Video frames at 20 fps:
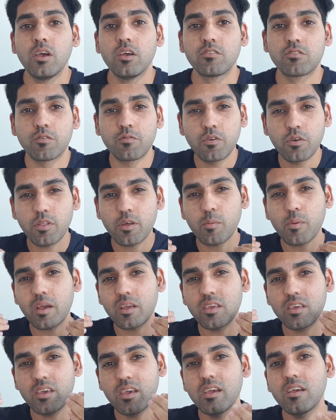So if you think about
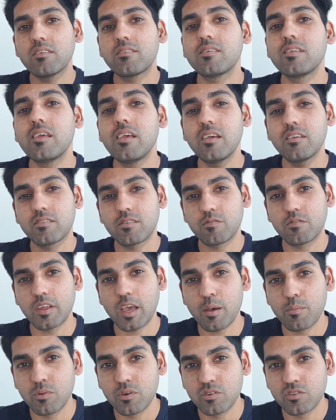years and years of
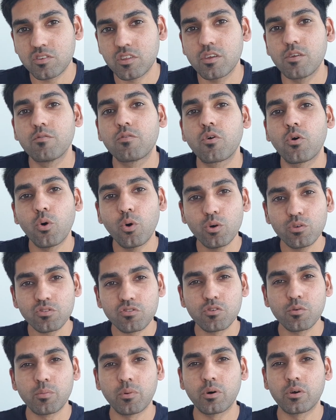damage that you've caused
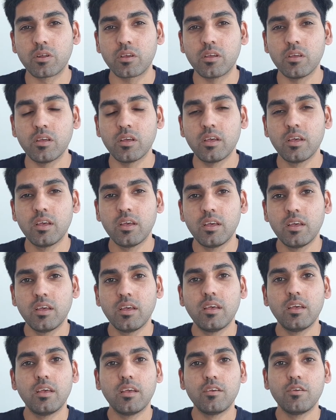your body,
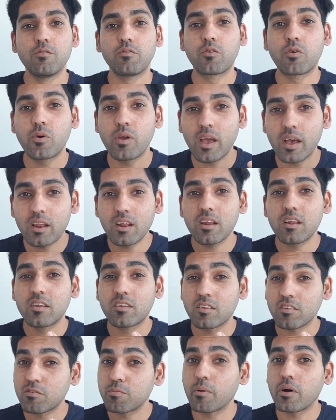you've created a
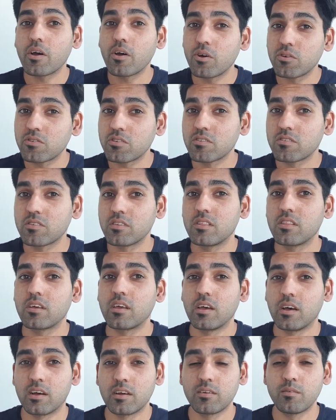dysbiosis in the
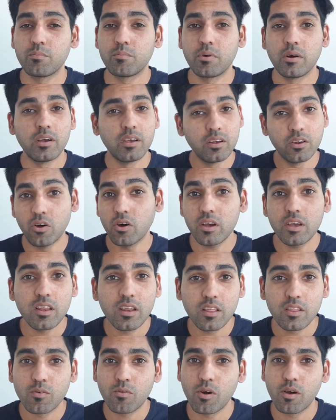gut by not
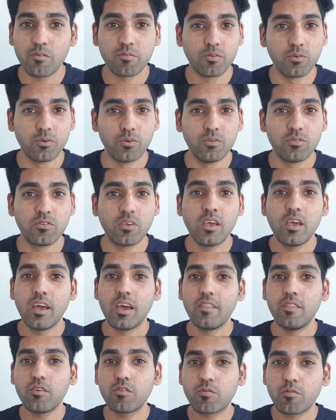eating the right foods,
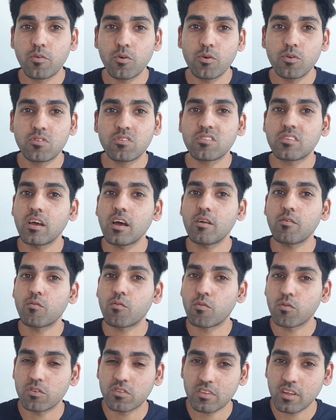and this food
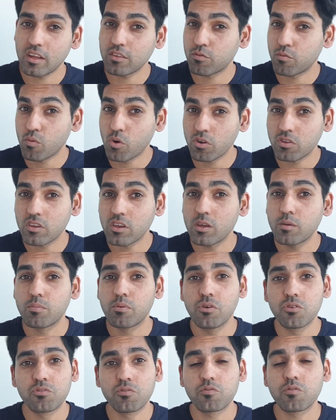start, starts rotting and
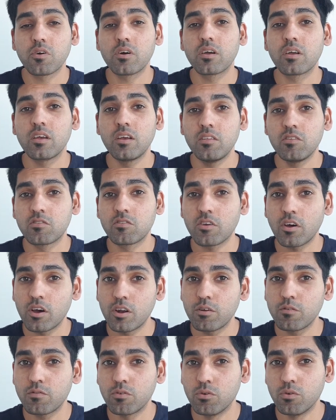putrefying inside
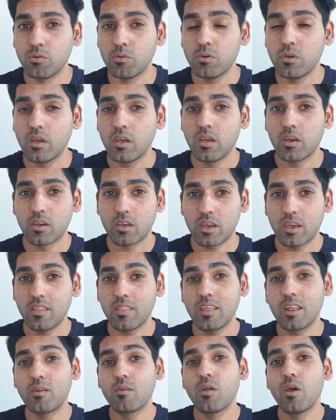of you, okay? And
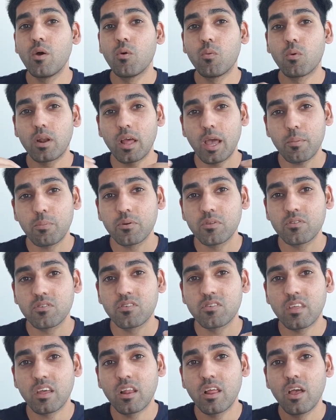then what happens is
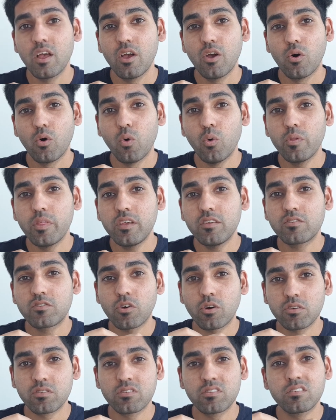that all these
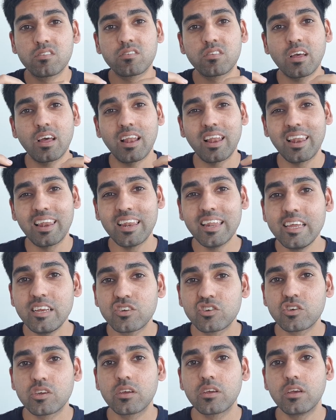toxins start
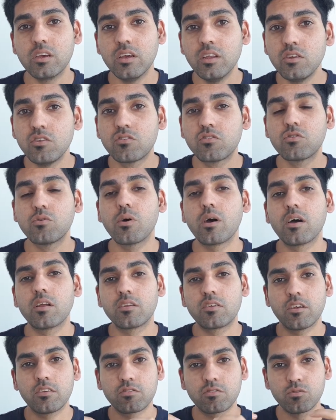leaching into our
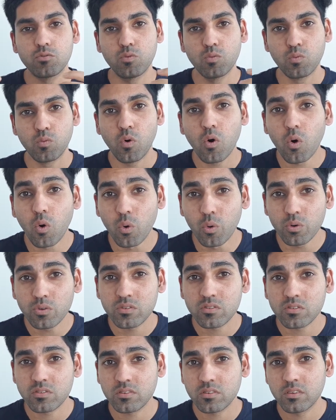intestinal
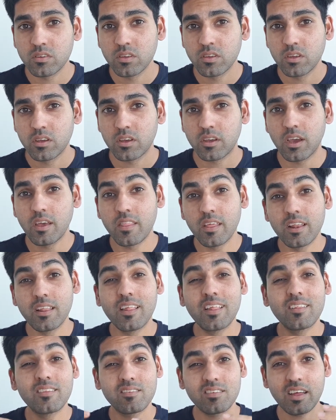walls, okay? And then,
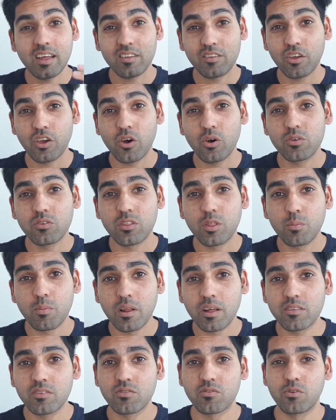then start to go into the
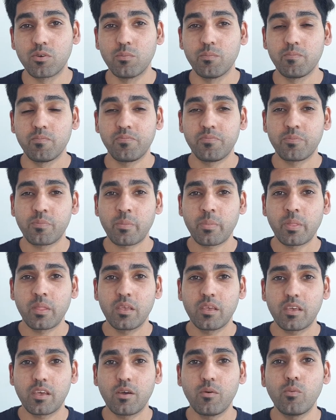bloodstream.
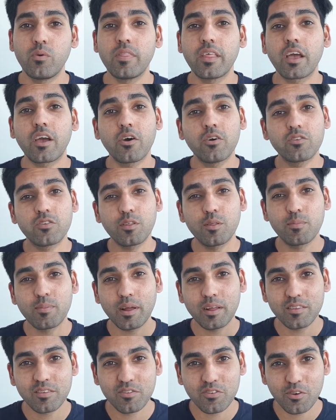Okay, when they go into the
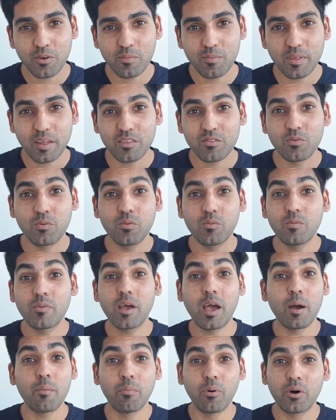bloodstream, that's when
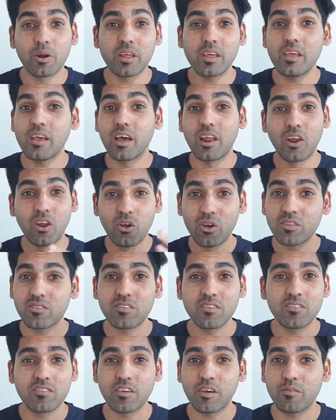our body alerts
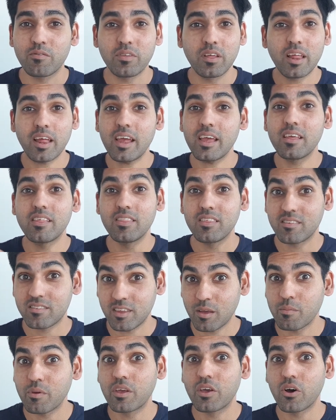itself that, hey, there's
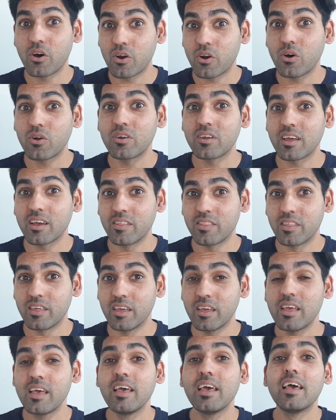something going on down
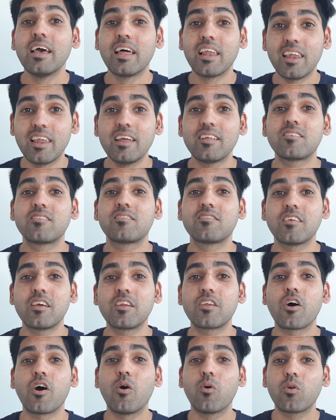there. Let's send
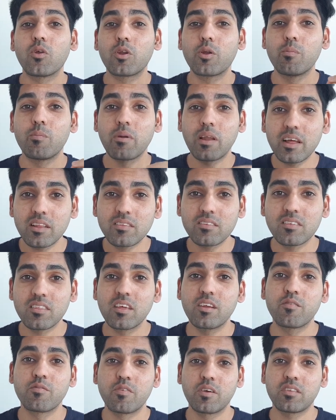a whole lot of blood to
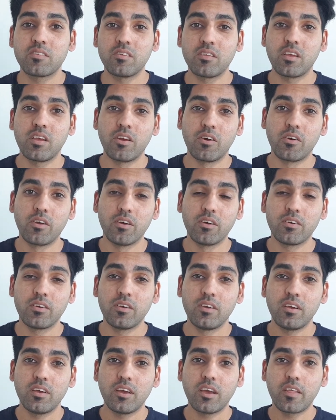that affected area.
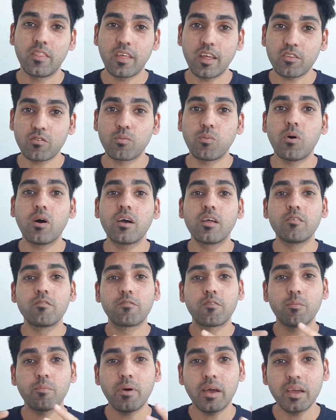And that's why
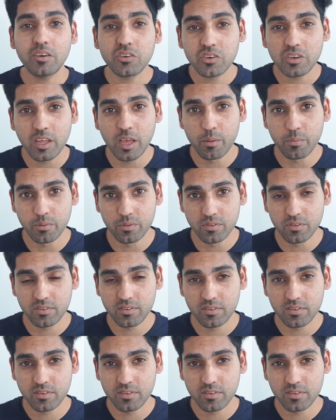inflammation happens.